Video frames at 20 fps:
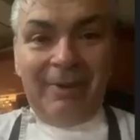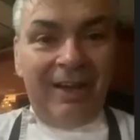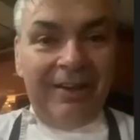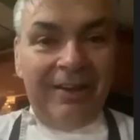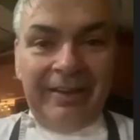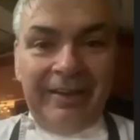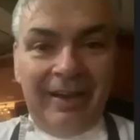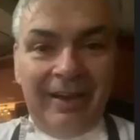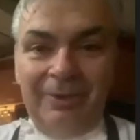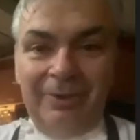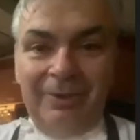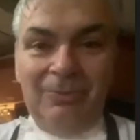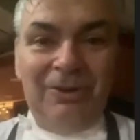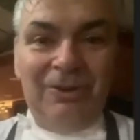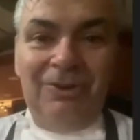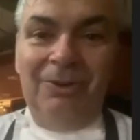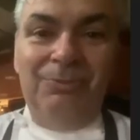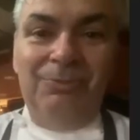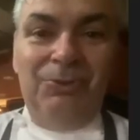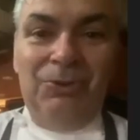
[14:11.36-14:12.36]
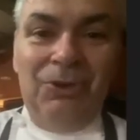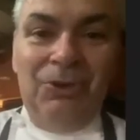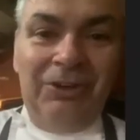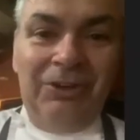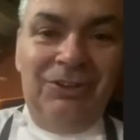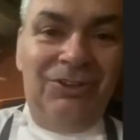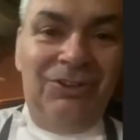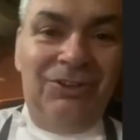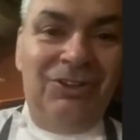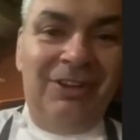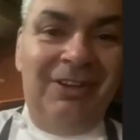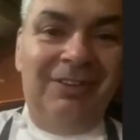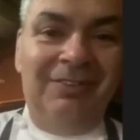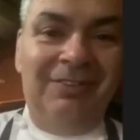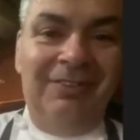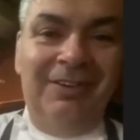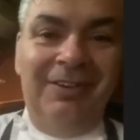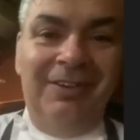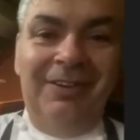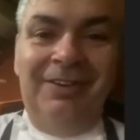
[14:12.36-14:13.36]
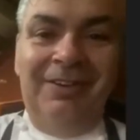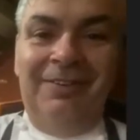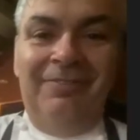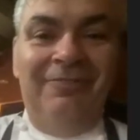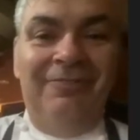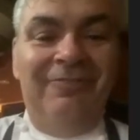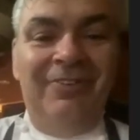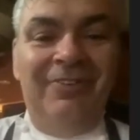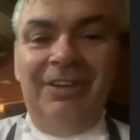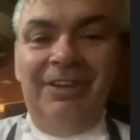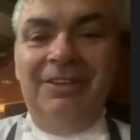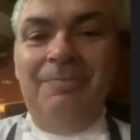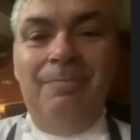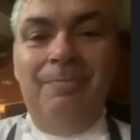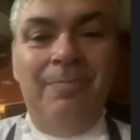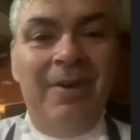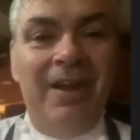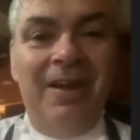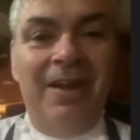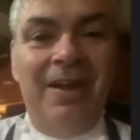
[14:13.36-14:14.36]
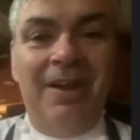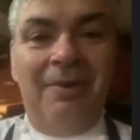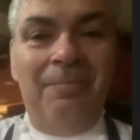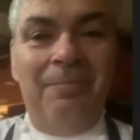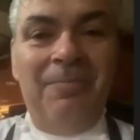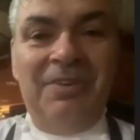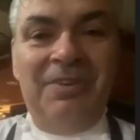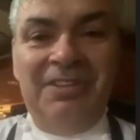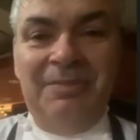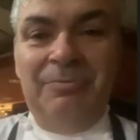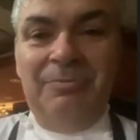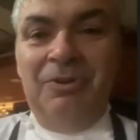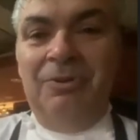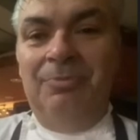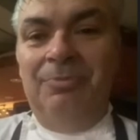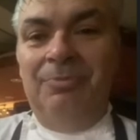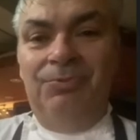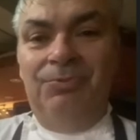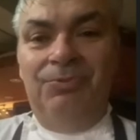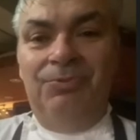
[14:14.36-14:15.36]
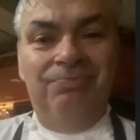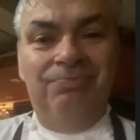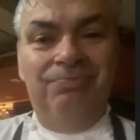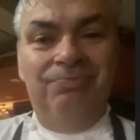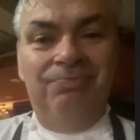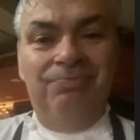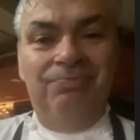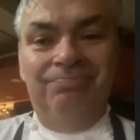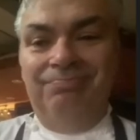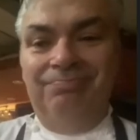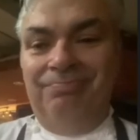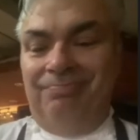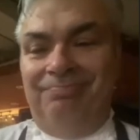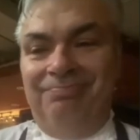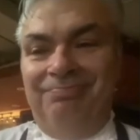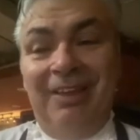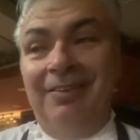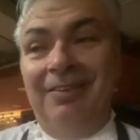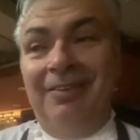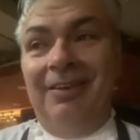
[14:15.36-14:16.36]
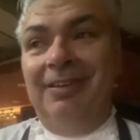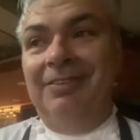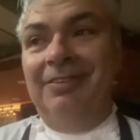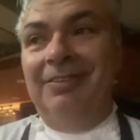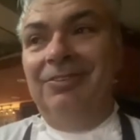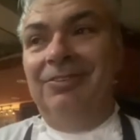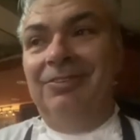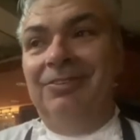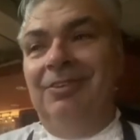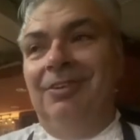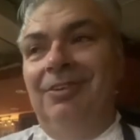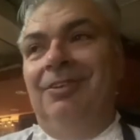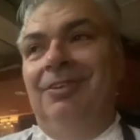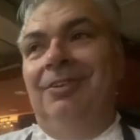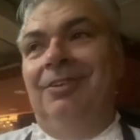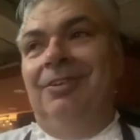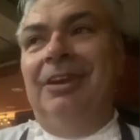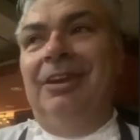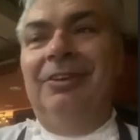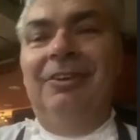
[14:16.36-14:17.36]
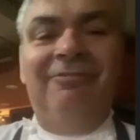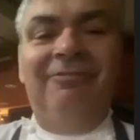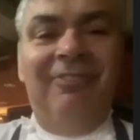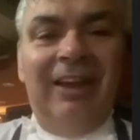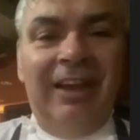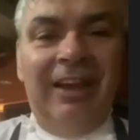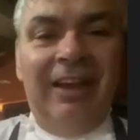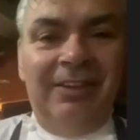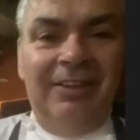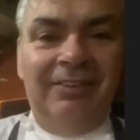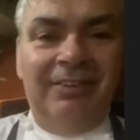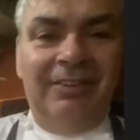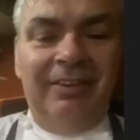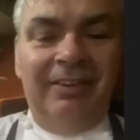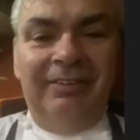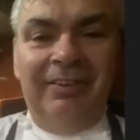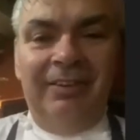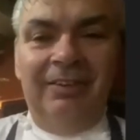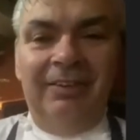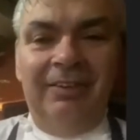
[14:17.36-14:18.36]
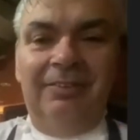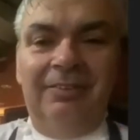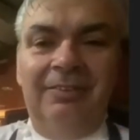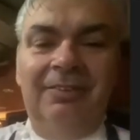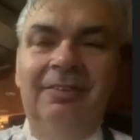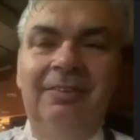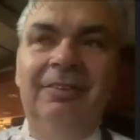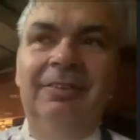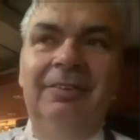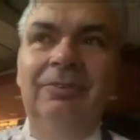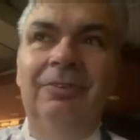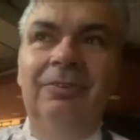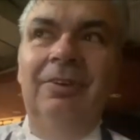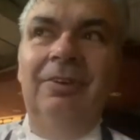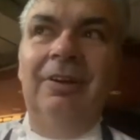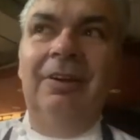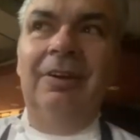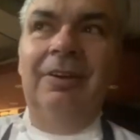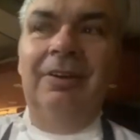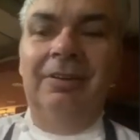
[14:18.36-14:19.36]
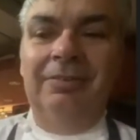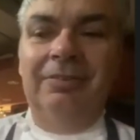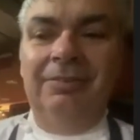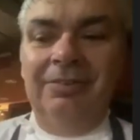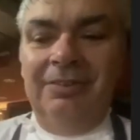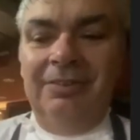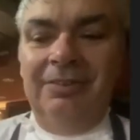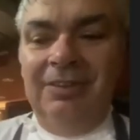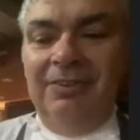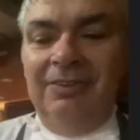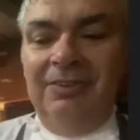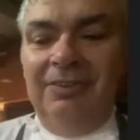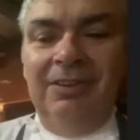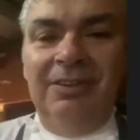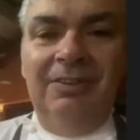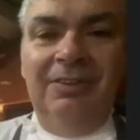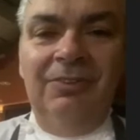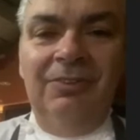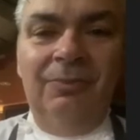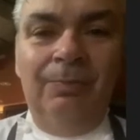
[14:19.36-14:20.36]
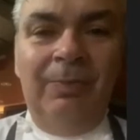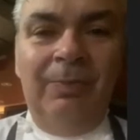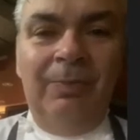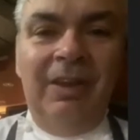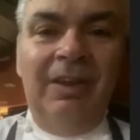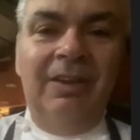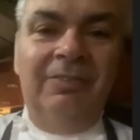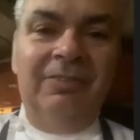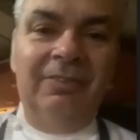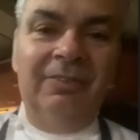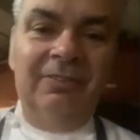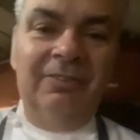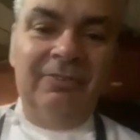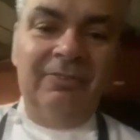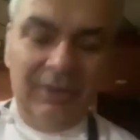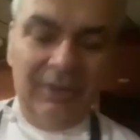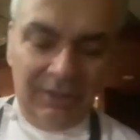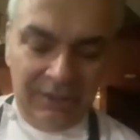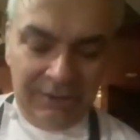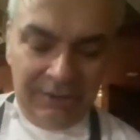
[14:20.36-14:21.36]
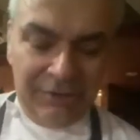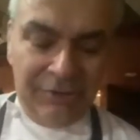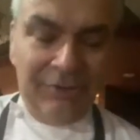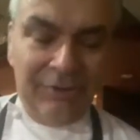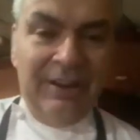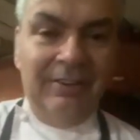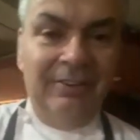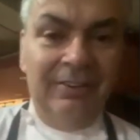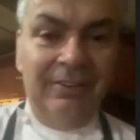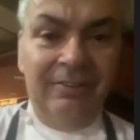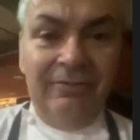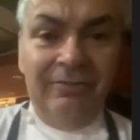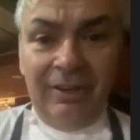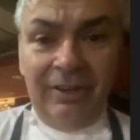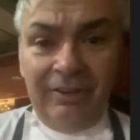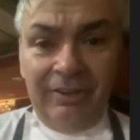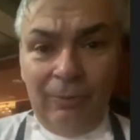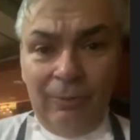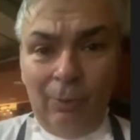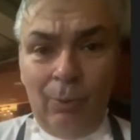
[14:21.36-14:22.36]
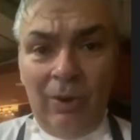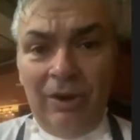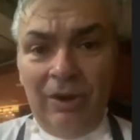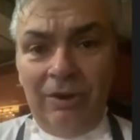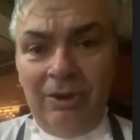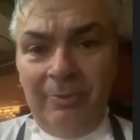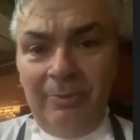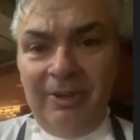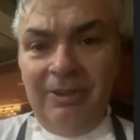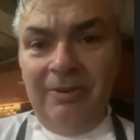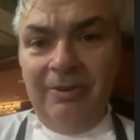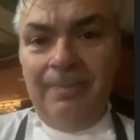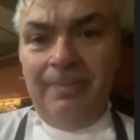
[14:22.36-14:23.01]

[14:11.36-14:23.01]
guy will come to your kitchen, very bare minimums. Yeah, and kind of like it. I think, TV space is very creative, very welcoming.